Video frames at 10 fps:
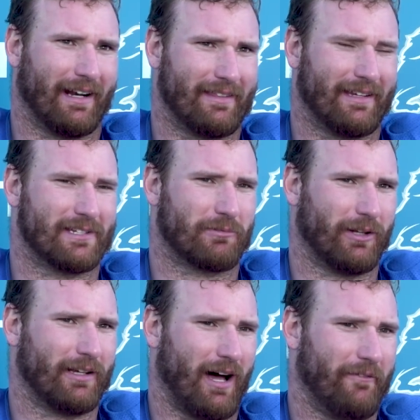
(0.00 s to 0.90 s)
I think he's
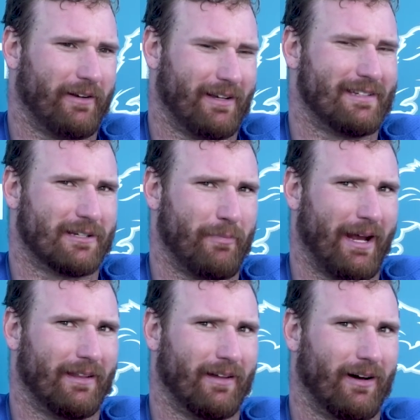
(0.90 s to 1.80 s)
really confident, and he's
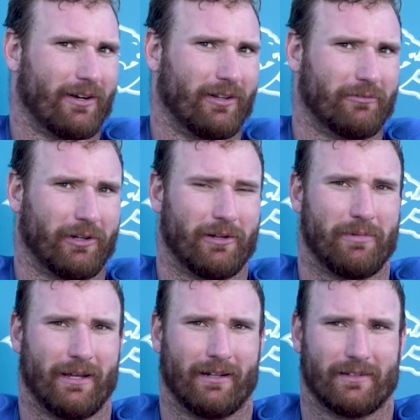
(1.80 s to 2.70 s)
commanding the huddle and really
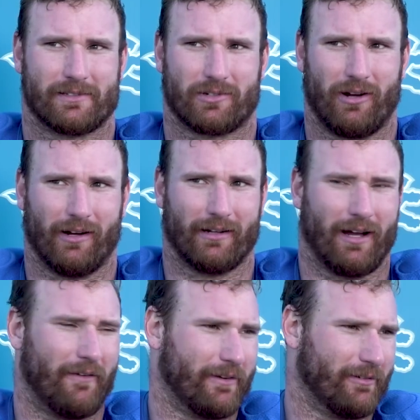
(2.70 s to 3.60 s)
being strong and
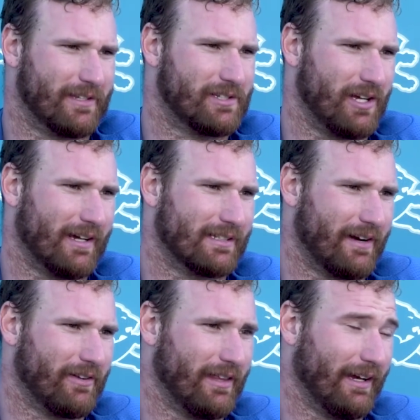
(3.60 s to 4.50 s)
confident with his checks and
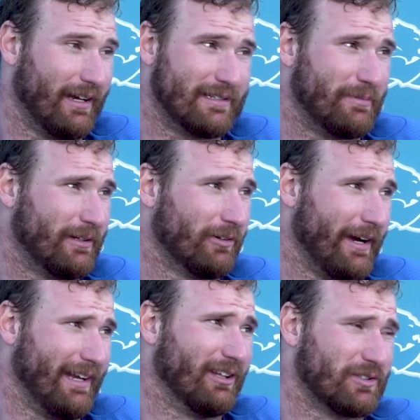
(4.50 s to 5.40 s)
everything, and it's been
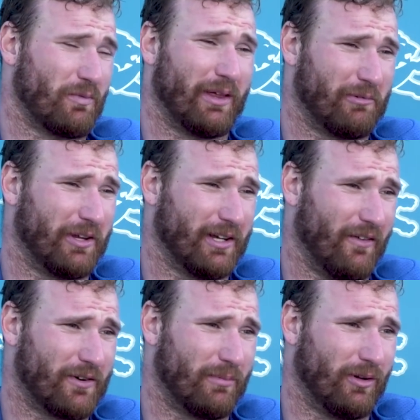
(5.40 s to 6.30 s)
great. He looks really, really
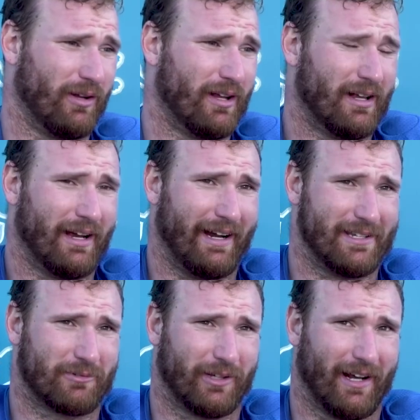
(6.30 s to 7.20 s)
comfortable, and
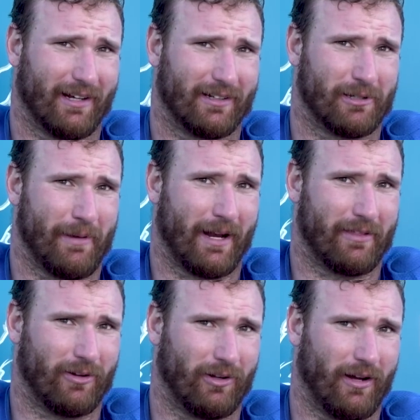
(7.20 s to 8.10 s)
he's really got a good command of
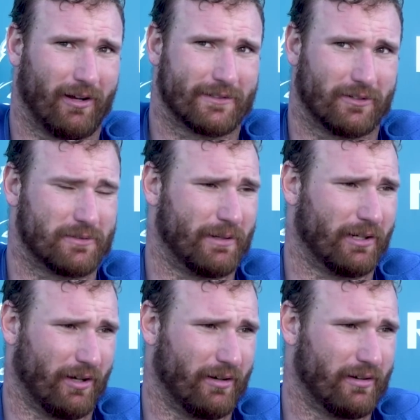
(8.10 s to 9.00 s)
the whole huddle, so it's been
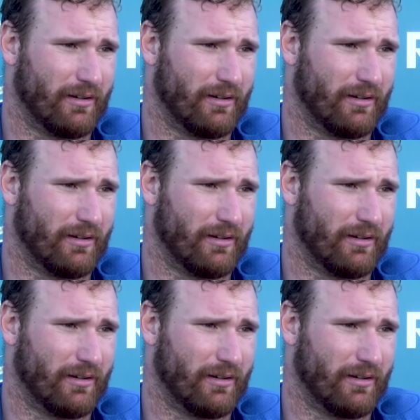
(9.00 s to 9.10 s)
good.